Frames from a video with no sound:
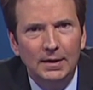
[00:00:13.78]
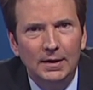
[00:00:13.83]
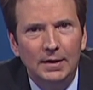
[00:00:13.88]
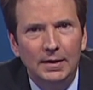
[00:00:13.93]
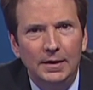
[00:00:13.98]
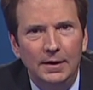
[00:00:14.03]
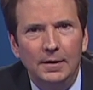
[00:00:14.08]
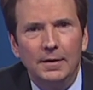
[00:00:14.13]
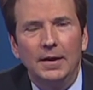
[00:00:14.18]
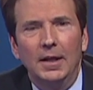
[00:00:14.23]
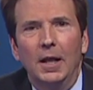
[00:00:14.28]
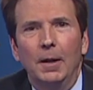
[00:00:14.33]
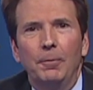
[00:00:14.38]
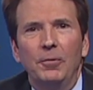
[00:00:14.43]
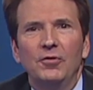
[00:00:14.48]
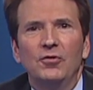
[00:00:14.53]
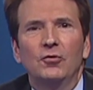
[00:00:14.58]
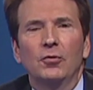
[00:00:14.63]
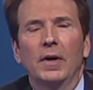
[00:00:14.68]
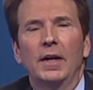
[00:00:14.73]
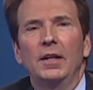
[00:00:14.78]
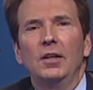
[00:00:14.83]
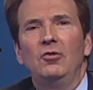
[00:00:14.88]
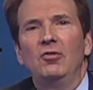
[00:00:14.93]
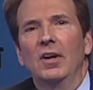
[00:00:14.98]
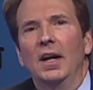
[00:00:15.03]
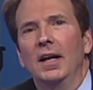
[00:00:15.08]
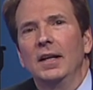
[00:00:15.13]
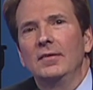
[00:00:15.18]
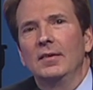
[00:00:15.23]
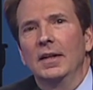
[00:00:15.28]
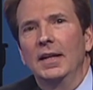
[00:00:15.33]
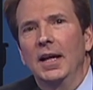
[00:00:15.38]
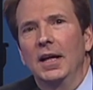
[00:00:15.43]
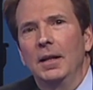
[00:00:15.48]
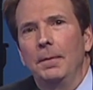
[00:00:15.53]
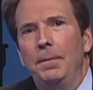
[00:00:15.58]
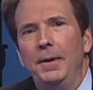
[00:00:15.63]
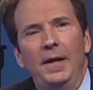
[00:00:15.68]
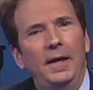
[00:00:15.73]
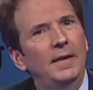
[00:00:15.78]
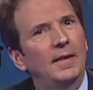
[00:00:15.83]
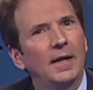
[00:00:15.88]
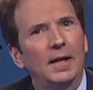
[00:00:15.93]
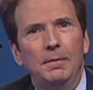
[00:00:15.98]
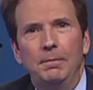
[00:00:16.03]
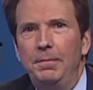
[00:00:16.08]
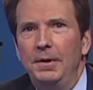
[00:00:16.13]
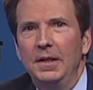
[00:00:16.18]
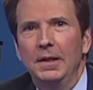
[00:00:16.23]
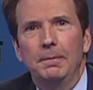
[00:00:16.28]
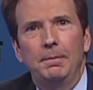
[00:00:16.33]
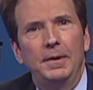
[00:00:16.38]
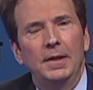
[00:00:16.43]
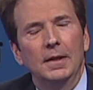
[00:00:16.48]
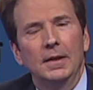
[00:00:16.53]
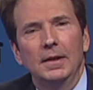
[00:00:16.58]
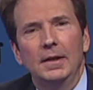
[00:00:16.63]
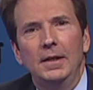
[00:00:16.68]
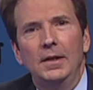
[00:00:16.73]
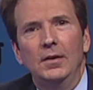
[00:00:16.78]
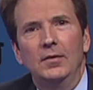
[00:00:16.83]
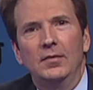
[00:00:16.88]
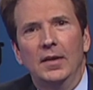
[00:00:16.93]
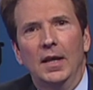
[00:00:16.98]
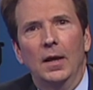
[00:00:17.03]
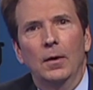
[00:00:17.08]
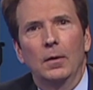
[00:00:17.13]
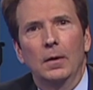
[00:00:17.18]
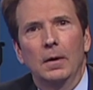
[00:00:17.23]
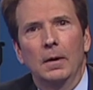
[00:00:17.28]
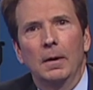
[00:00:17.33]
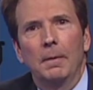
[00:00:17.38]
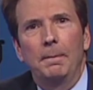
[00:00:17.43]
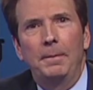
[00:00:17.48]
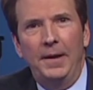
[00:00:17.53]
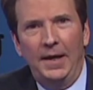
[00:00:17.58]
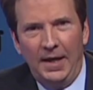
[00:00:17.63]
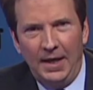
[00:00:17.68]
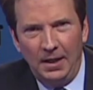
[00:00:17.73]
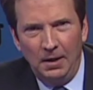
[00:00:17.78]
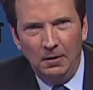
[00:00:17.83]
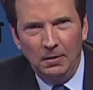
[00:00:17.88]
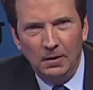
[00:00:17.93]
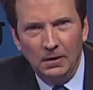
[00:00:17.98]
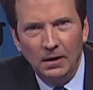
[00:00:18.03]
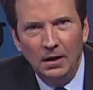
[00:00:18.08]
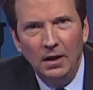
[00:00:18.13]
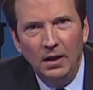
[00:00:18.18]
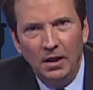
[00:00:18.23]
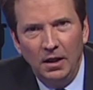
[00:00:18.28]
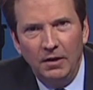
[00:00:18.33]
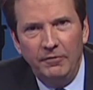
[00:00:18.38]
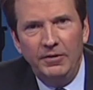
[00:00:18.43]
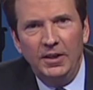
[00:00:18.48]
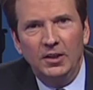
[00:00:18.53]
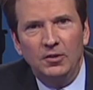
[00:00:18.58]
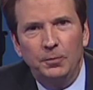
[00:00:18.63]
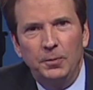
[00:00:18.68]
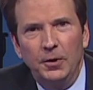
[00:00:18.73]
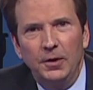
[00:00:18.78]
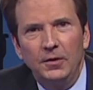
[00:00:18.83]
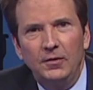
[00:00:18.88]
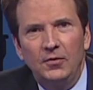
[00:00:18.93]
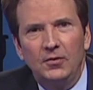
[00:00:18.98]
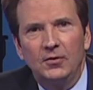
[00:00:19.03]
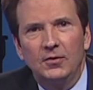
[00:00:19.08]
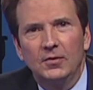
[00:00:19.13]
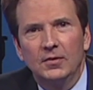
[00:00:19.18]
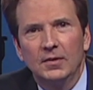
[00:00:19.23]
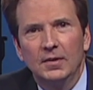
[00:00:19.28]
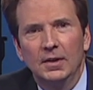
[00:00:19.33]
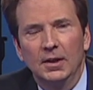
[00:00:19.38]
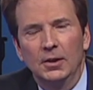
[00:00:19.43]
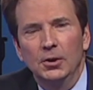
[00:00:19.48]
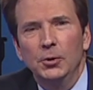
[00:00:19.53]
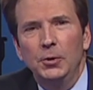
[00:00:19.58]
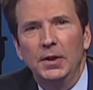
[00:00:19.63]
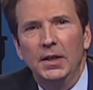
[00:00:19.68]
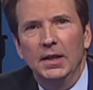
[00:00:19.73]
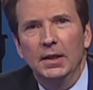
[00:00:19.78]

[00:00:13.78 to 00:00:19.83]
Here to help us strategize on how to pay that big bill is our panel of experts, including